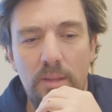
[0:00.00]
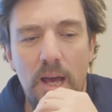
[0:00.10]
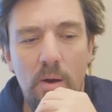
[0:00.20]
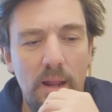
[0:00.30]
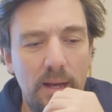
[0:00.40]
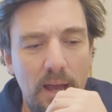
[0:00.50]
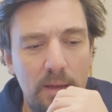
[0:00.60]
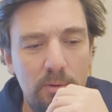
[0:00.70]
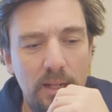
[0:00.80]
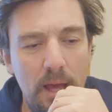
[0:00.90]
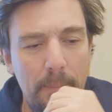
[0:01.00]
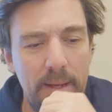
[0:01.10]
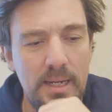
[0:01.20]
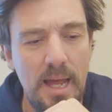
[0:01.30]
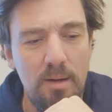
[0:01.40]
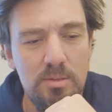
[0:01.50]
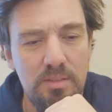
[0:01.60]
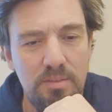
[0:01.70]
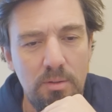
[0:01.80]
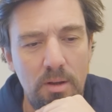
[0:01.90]
now. Like I really have my doubts
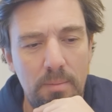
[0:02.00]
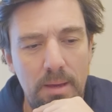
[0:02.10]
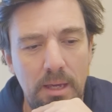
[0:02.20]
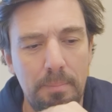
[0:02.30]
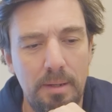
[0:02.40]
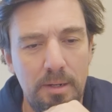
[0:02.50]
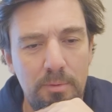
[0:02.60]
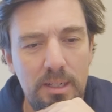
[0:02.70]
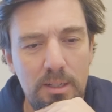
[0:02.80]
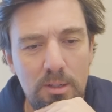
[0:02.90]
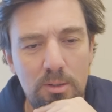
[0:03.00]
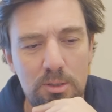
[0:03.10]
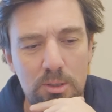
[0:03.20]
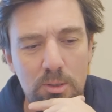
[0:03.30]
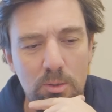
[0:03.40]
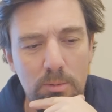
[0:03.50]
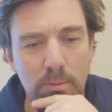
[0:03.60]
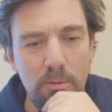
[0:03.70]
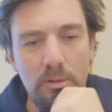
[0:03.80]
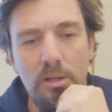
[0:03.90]
if they're going to make it, but it really looks
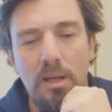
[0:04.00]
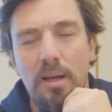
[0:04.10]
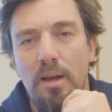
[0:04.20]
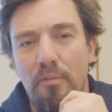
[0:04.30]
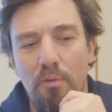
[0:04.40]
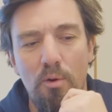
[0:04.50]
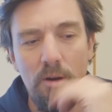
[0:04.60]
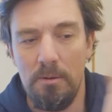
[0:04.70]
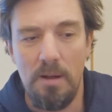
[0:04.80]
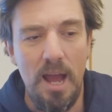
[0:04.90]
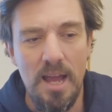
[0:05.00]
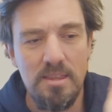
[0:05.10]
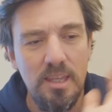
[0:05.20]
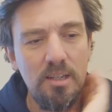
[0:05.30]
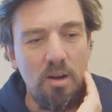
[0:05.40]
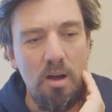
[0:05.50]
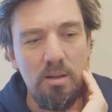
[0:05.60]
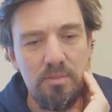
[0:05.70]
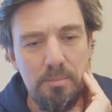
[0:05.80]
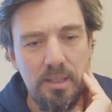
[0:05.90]
doable for, I think,
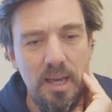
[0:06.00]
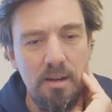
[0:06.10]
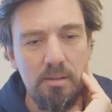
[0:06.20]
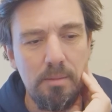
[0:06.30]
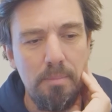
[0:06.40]
all of them to get on the